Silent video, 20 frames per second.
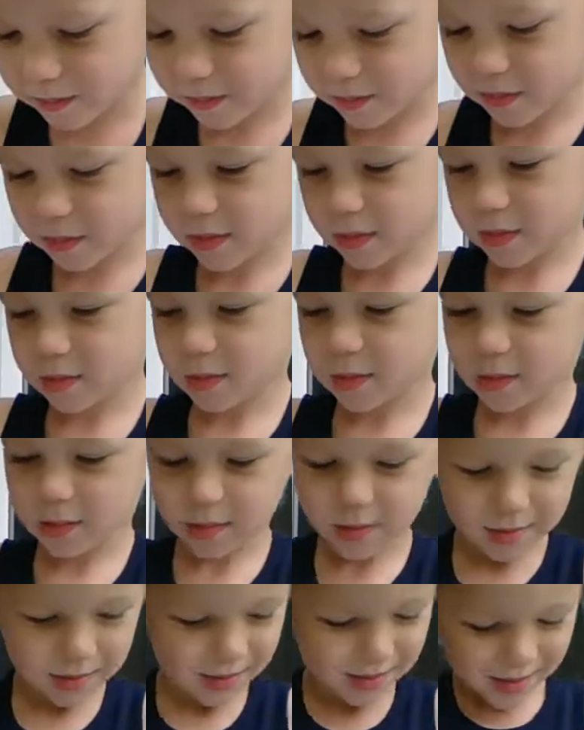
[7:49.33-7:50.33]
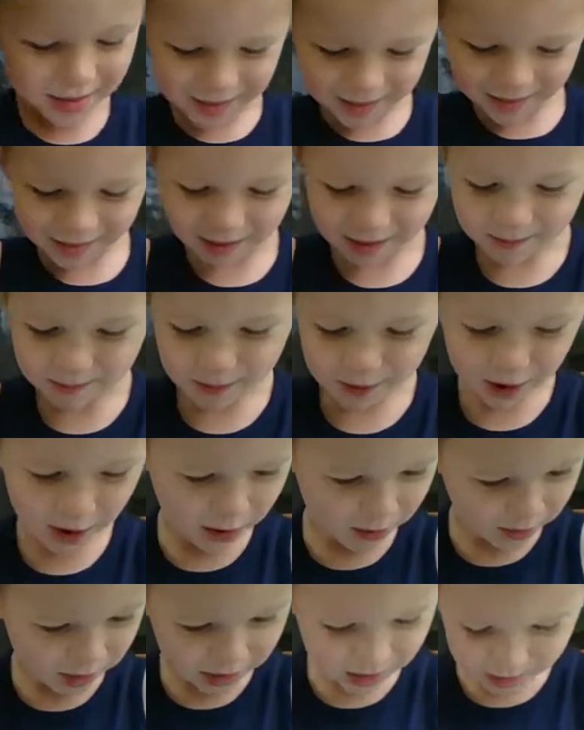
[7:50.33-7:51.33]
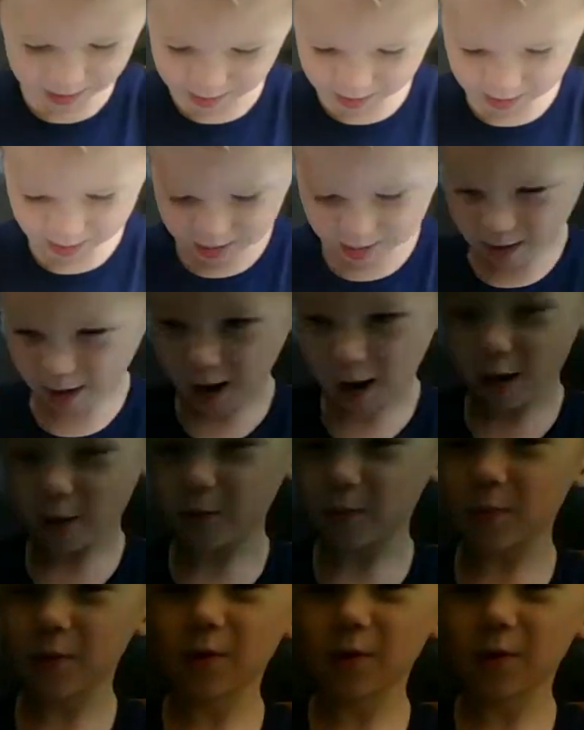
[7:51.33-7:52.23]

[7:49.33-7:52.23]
paper, and it creates this really cool